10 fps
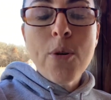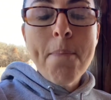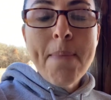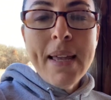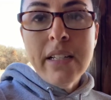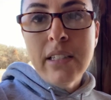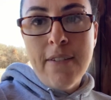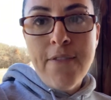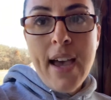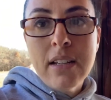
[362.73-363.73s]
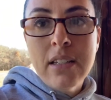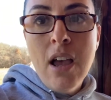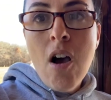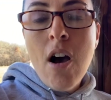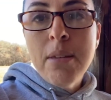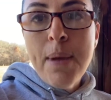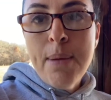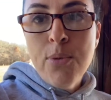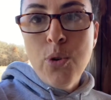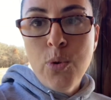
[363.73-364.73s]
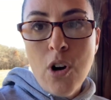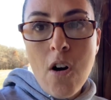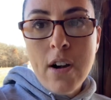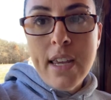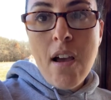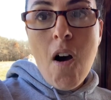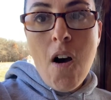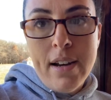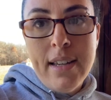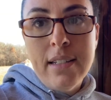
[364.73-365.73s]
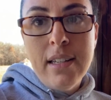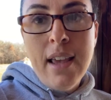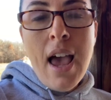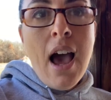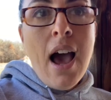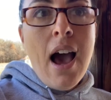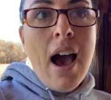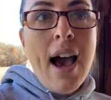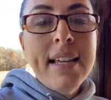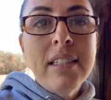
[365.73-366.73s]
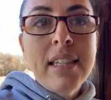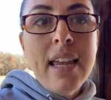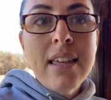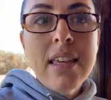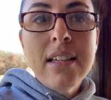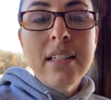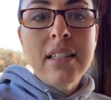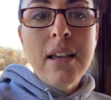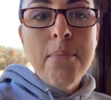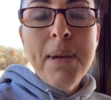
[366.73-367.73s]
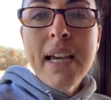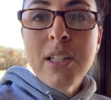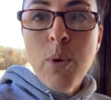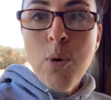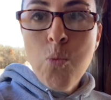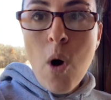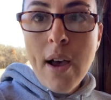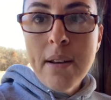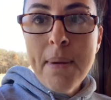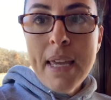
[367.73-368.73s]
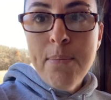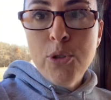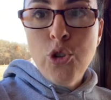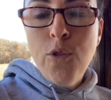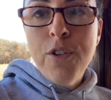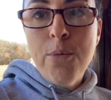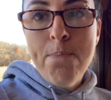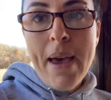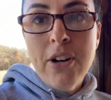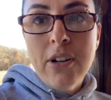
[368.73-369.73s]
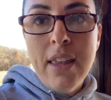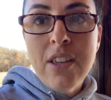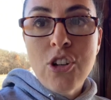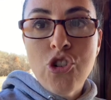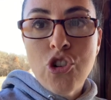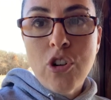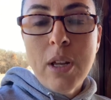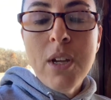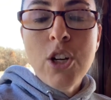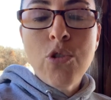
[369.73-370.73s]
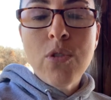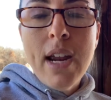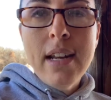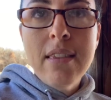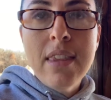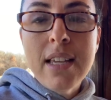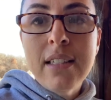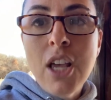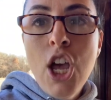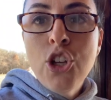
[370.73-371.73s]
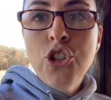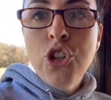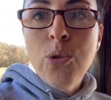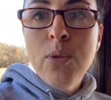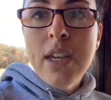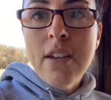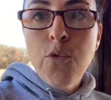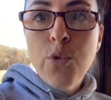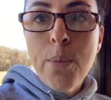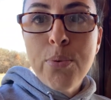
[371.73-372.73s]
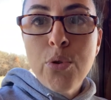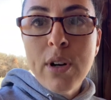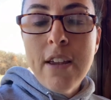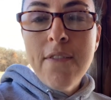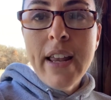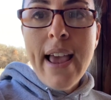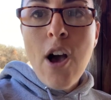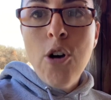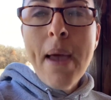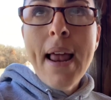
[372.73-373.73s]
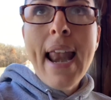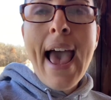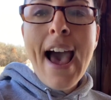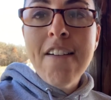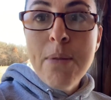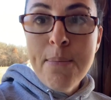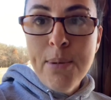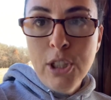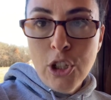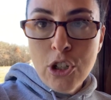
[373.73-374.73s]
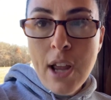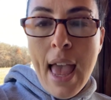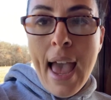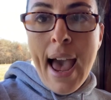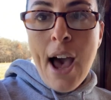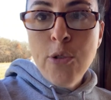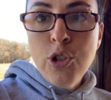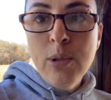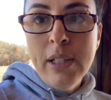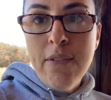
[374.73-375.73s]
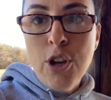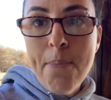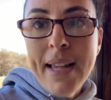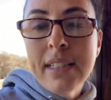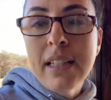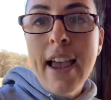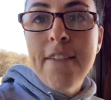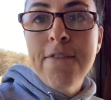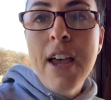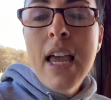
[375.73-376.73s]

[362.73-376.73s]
Tremendous effect on the people who are already on it. I say this because we want people to feel better in this journey. We created this to give reprieve and help and have people learn how to live their best life.